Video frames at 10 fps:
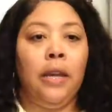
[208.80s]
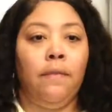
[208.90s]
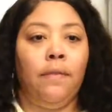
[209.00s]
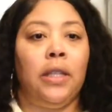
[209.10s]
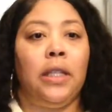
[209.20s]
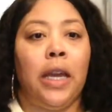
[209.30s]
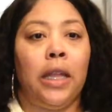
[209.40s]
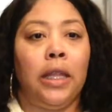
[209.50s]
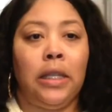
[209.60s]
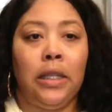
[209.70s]
it fits like
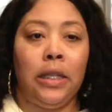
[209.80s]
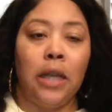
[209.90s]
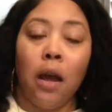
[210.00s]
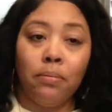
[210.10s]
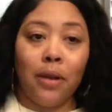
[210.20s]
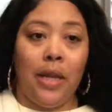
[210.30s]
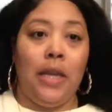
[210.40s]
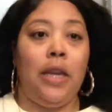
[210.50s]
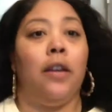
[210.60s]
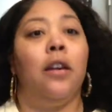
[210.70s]
this top right
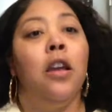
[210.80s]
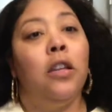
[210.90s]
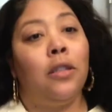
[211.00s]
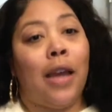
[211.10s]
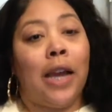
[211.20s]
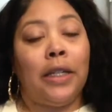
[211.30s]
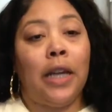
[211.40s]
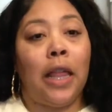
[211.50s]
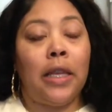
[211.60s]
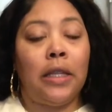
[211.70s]
here. So I actually
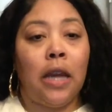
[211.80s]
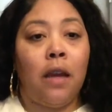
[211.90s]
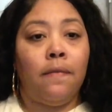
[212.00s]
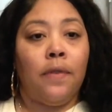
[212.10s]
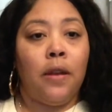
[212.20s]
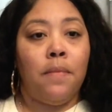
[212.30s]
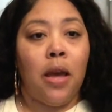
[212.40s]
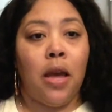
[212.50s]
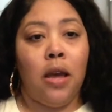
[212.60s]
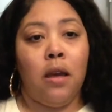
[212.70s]
got this top from
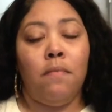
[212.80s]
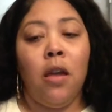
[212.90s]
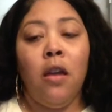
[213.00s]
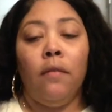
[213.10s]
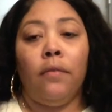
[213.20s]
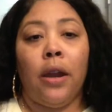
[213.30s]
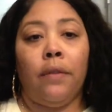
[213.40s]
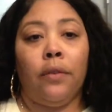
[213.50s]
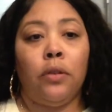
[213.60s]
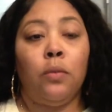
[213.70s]

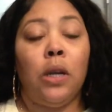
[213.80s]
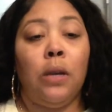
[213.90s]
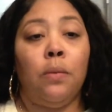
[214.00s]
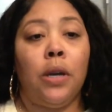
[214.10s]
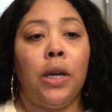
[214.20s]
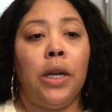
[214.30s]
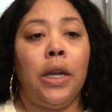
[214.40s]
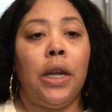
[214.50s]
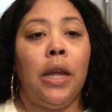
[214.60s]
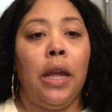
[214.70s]
Forever
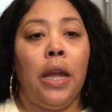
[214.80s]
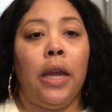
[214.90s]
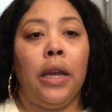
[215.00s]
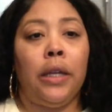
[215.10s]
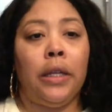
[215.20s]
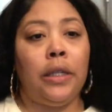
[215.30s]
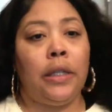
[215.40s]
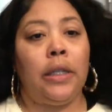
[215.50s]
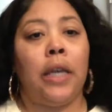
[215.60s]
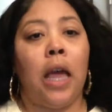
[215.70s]
21, and it just
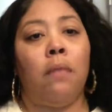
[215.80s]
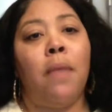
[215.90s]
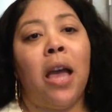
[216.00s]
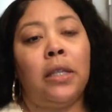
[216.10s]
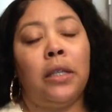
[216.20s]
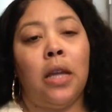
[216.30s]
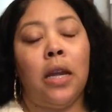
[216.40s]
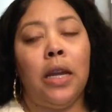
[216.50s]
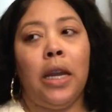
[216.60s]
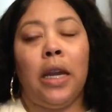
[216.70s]
says Calabasas on
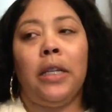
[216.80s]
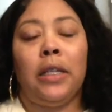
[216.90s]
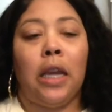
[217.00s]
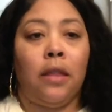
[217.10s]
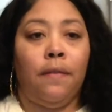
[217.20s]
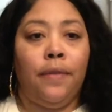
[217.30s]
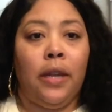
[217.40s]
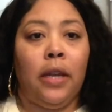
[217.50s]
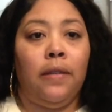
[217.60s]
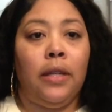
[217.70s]
it, and I just like the
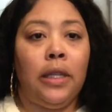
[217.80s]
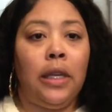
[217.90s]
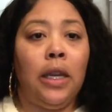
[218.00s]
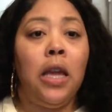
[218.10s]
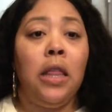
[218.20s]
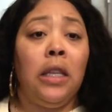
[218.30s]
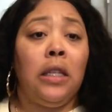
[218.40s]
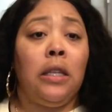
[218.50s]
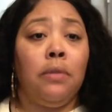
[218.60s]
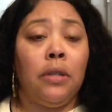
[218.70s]
fit of the tee. This
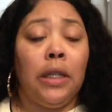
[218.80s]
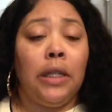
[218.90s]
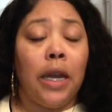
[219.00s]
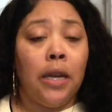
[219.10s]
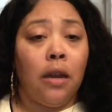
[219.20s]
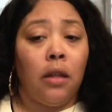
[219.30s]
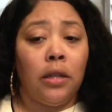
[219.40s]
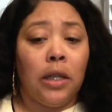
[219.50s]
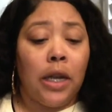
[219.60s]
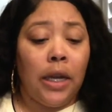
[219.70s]
tee was only $10.90.